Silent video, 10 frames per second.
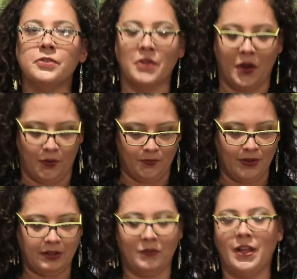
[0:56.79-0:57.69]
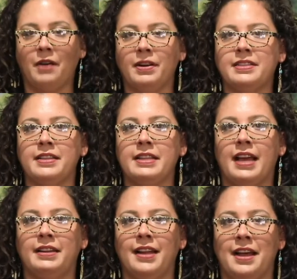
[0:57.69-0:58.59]
So it's for that reason
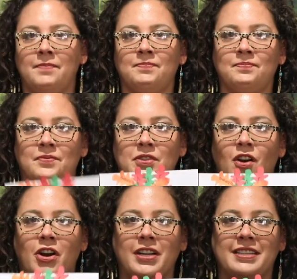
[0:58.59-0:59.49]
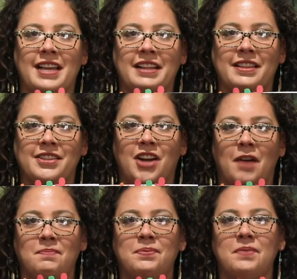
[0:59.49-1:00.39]
that the ARC is at the
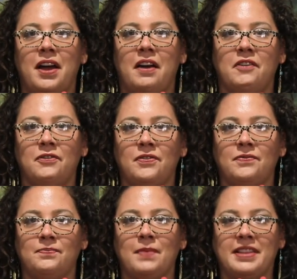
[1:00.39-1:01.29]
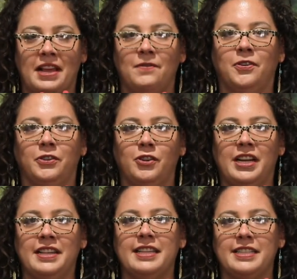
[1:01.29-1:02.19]
top of my thankful
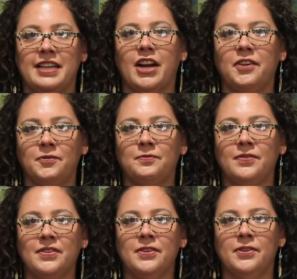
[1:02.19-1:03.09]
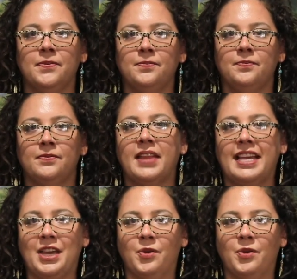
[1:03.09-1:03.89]
trees this year. Thank